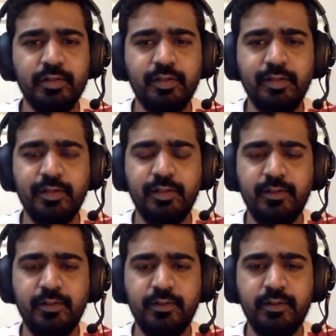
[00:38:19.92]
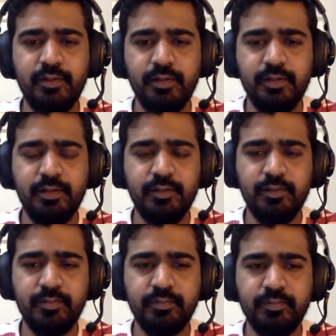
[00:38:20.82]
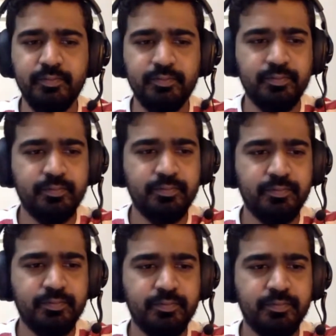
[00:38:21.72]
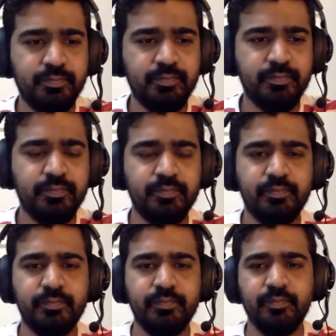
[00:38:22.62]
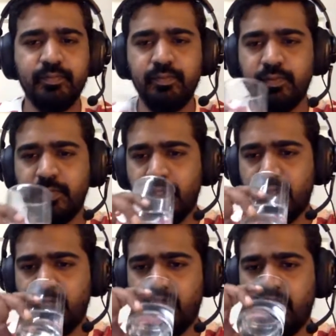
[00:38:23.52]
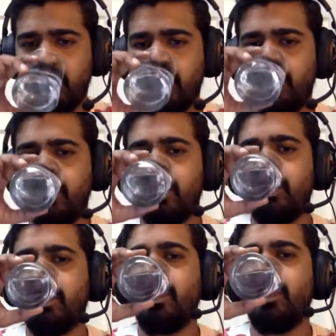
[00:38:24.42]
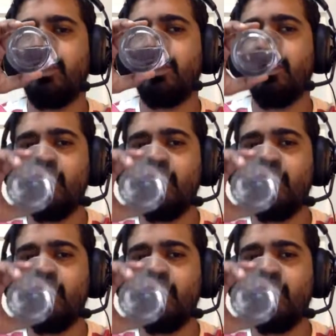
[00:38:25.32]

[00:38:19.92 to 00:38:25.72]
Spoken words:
[no speech]